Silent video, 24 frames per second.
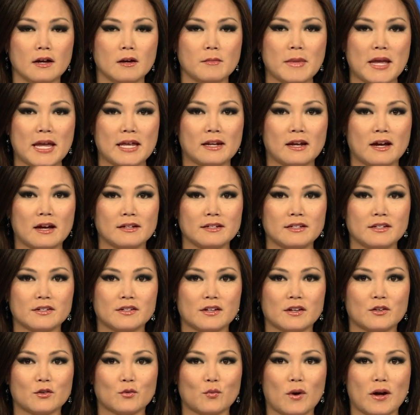A manhunt
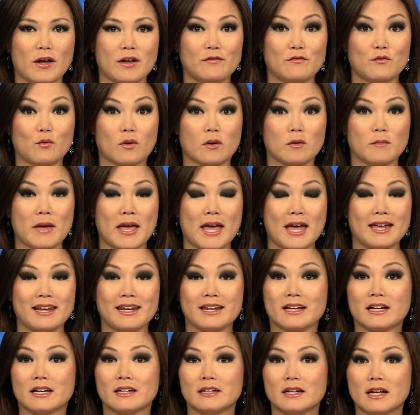is underway for a man
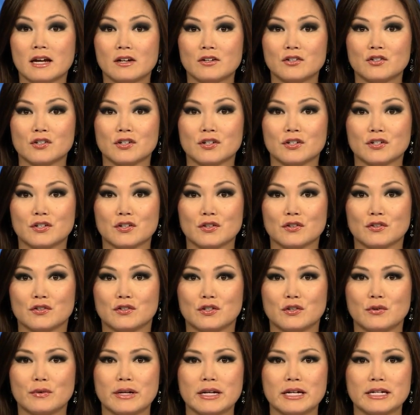in connection to the
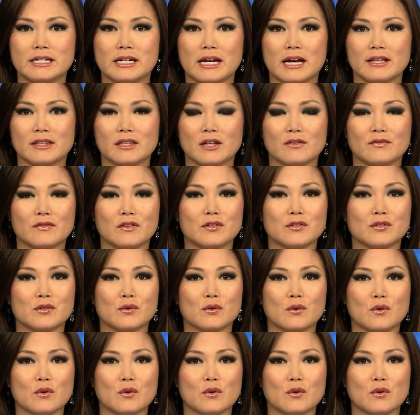shooting death of his